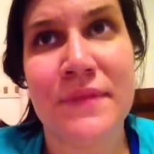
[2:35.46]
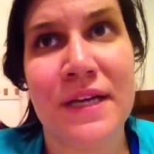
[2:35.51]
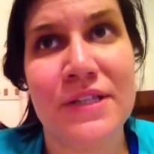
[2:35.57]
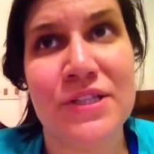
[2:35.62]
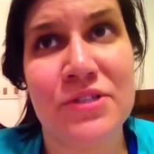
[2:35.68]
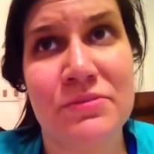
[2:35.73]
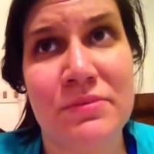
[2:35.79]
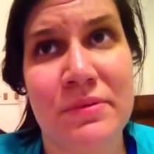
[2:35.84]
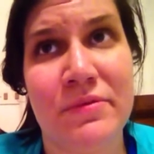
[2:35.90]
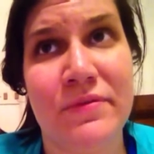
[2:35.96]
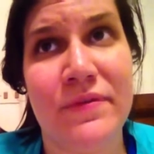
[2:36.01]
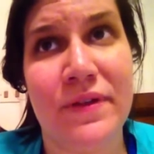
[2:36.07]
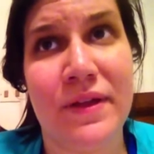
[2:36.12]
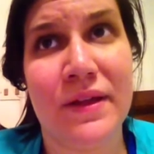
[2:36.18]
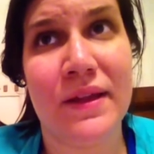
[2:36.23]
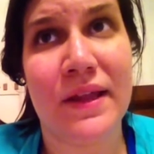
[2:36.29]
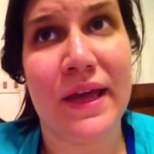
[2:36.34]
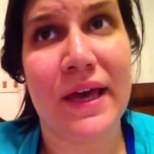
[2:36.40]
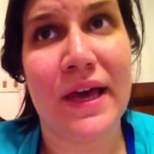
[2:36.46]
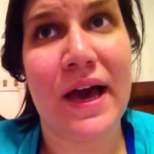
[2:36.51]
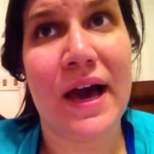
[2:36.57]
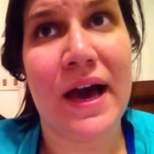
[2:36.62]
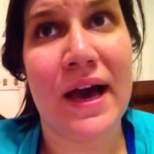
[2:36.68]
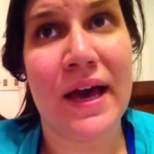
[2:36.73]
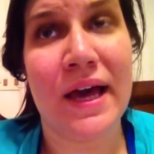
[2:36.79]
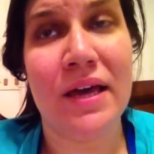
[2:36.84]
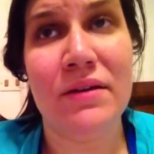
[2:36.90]
just remember feeling like
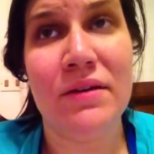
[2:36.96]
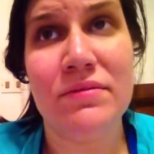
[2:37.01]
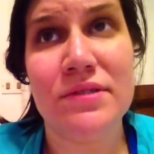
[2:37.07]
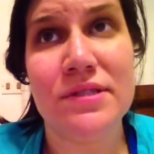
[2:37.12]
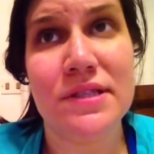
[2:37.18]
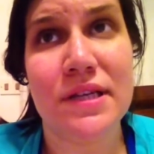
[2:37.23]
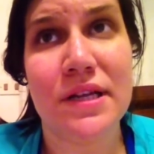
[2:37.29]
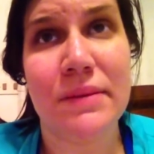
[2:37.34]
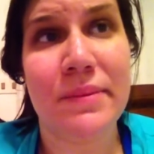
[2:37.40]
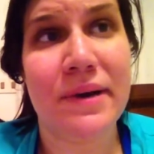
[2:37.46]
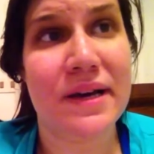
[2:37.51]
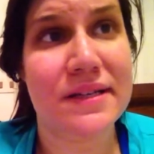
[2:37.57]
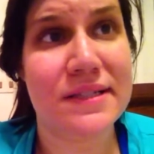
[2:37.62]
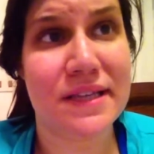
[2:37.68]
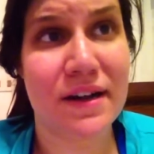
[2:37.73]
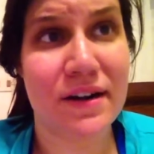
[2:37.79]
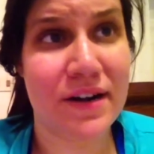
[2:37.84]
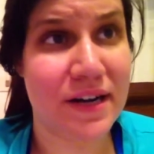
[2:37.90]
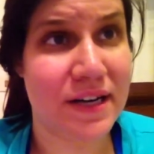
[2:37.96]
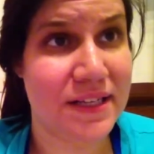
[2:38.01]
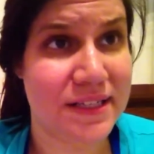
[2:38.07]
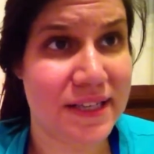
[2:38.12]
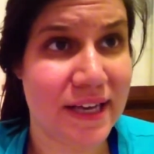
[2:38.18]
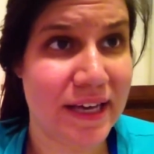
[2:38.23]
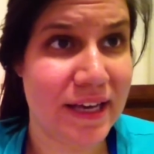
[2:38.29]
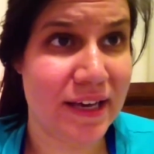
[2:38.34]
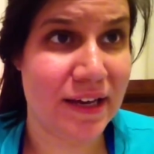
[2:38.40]
I was gonna pass out at any
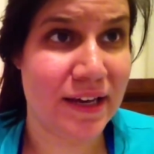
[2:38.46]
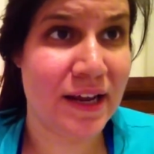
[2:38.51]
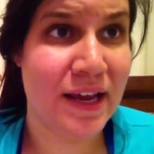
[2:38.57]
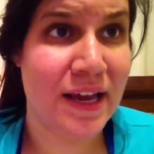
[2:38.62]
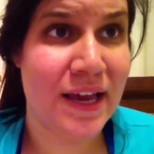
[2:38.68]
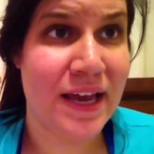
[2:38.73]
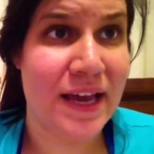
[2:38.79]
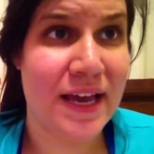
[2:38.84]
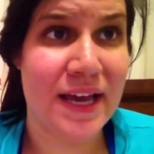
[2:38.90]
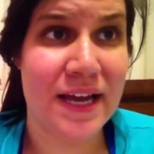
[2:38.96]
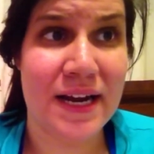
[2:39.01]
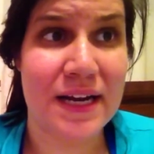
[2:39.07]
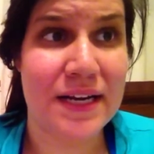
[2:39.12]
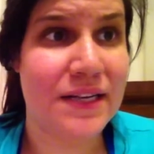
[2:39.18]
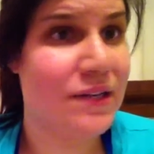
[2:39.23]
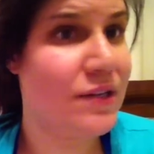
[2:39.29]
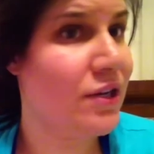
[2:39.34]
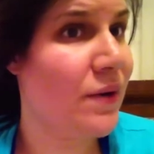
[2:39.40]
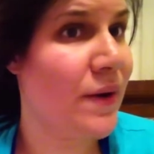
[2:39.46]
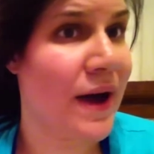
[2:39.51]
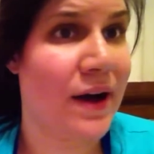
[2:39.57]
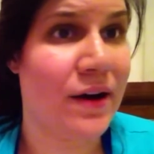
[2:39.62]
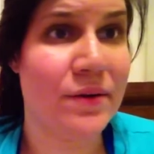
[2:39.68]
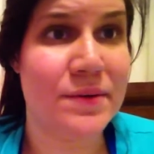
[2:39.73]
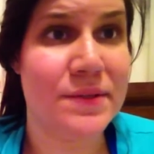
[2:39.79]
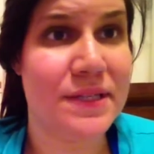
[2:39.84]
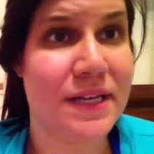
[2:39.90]
second, and I didn't know how
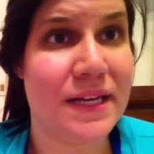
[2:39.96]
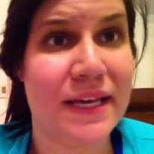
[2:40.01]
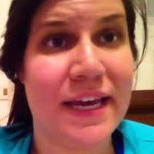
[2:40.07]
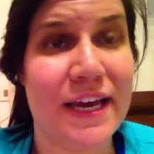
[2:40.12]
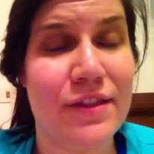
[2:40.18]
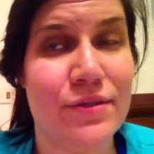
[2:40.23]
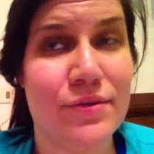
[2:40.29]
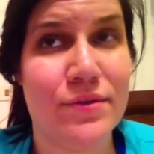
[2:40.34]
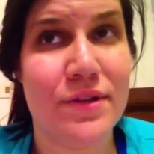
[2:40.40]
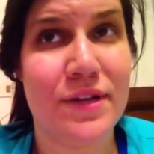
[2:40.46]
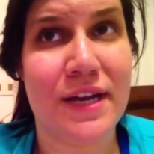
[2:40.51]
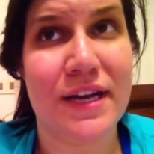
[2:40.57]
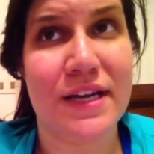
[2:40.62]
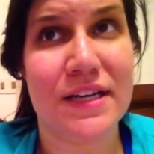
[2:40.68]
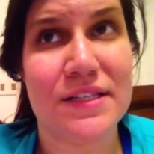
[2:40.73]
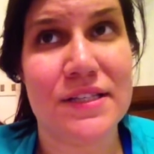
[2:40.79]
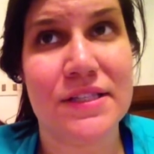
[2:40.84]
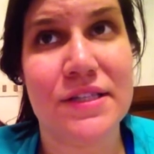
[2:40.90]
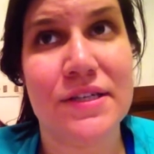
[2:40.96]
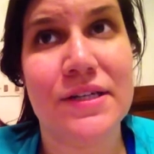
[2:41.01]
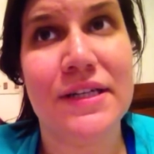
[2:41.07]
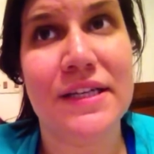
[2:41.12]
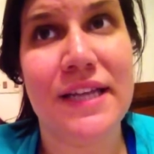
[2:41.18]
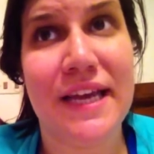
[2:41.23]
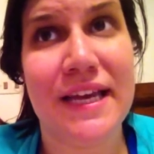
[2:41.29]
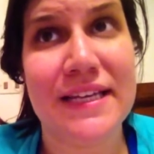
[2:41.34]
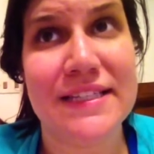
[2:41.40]
I was gonna get through the next 30
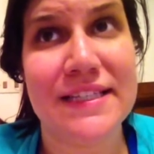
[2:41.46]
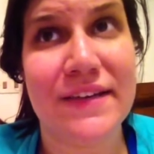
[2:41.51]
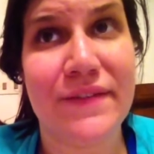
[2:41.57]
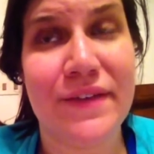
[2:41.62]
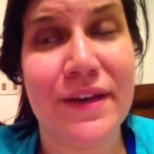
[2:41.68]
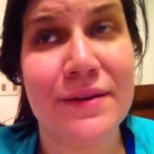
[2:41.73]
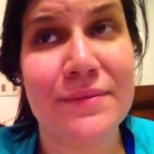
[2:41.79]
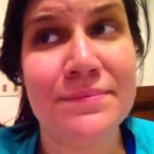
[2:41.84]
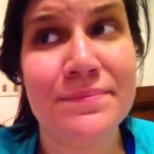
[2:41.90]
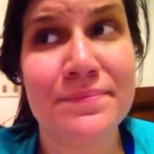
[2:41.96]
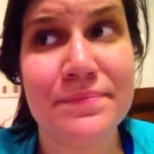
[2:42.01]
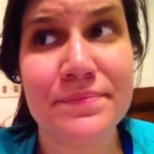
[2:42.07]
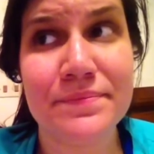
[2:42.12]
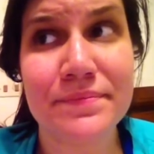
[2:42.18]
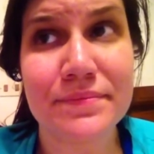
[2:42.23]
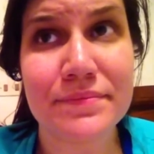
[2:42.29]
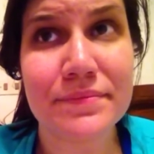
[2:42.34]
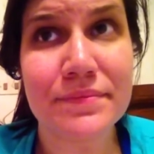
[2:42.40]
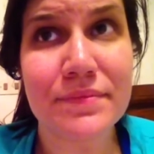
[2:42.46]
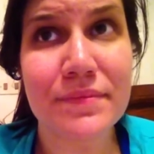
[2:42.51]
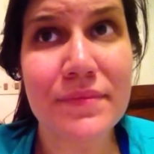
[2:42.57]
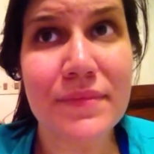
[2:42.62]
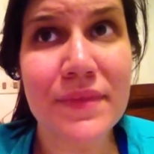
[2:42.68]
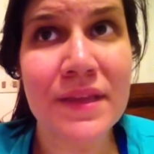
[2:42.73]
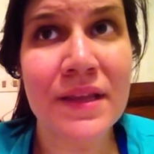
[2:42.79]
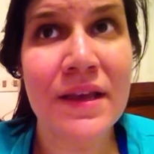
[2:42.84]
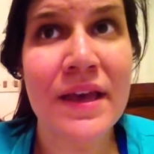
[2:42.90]
days of it.
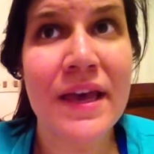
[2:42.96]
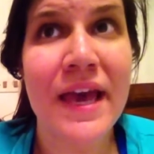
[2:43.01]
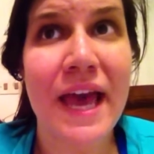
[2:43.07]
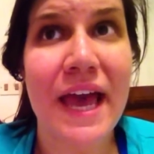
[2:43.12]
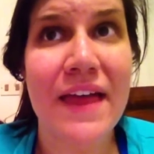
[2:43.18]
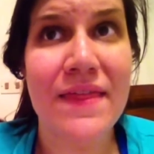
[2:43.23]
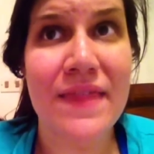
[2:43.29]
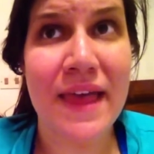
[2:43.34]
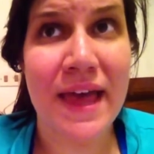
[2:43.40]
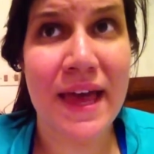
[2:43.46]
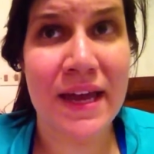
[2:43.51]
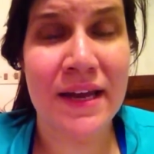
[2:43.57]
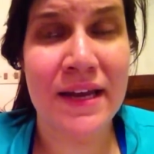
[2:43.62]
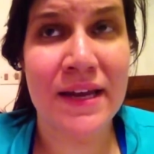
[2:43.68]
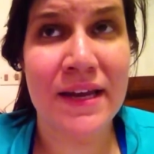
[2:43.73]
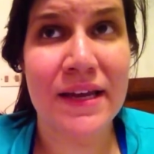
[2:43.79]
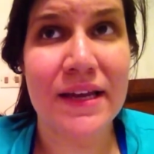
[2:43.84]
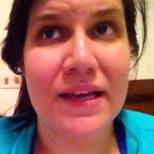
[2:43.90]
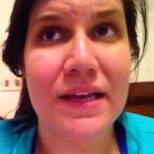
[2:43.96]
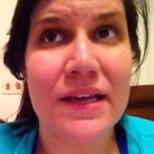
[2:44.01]
And then